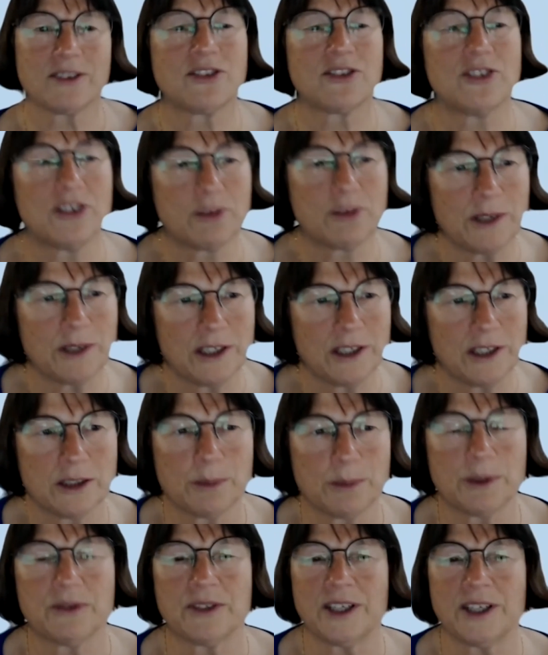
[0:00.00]
So there's been a little
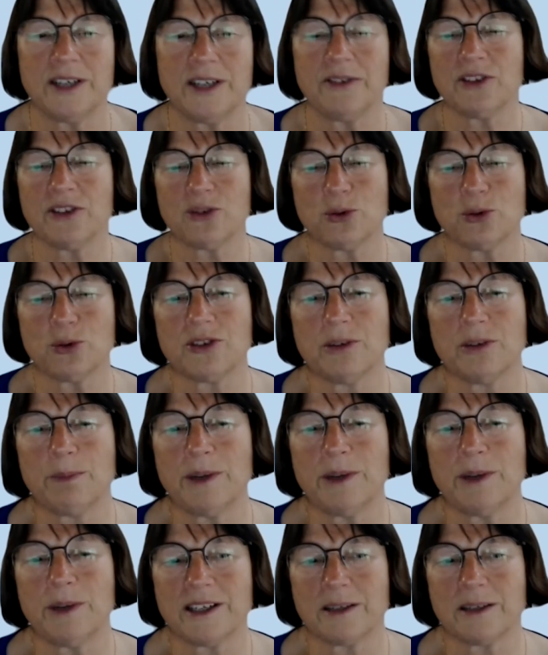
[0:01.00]
bit of that. There's also
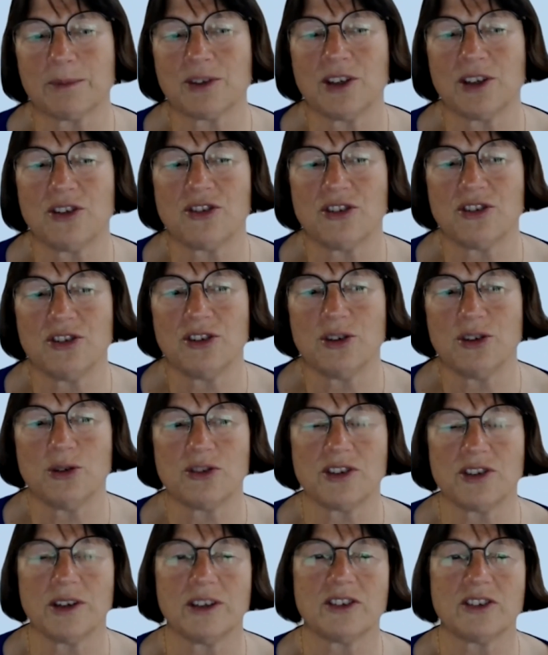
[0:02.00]
been adaptation
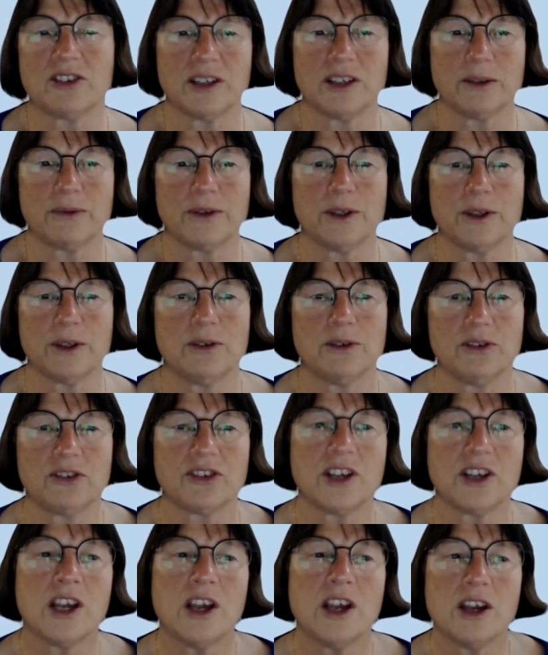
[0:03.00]
using
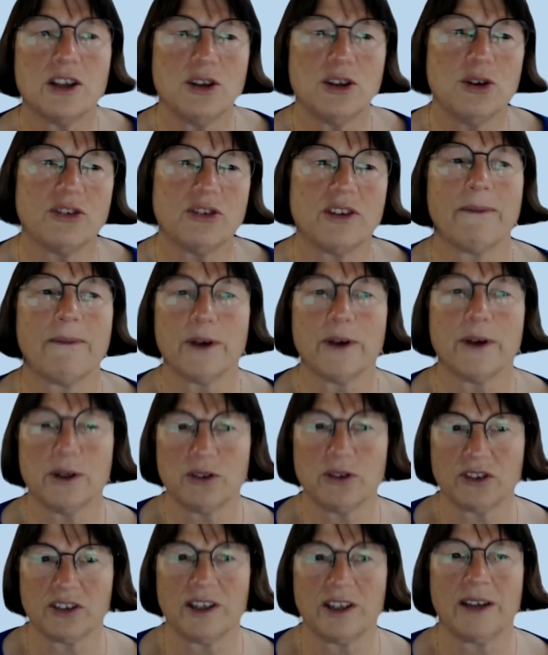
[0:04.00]
telephones, using
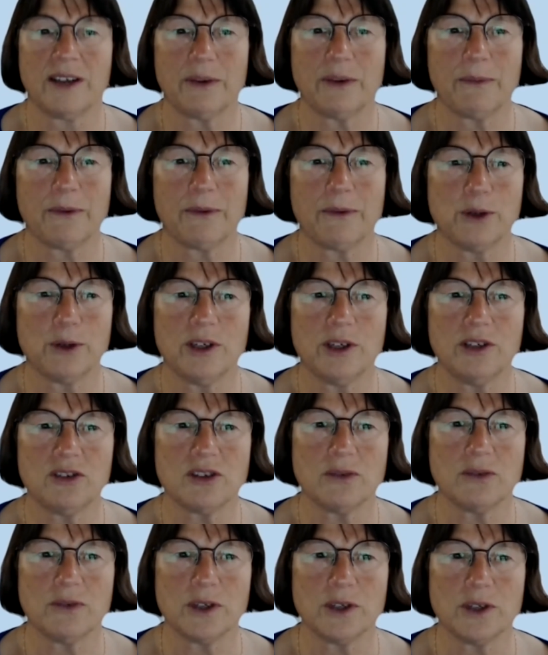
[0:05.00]
phones and having phone
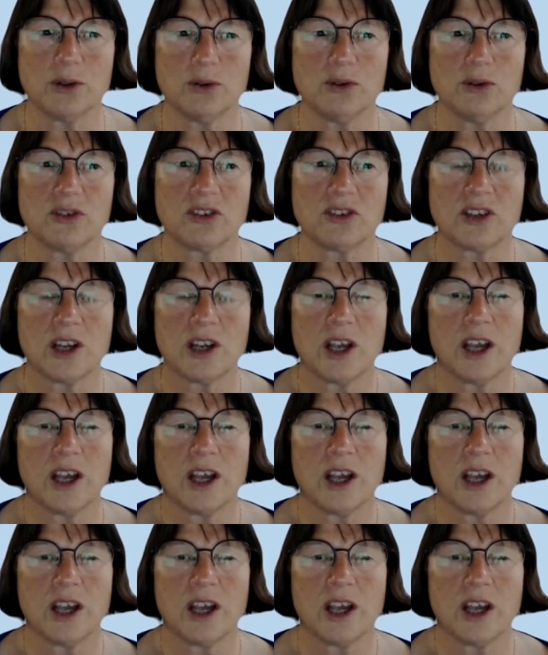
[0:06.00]
interviews.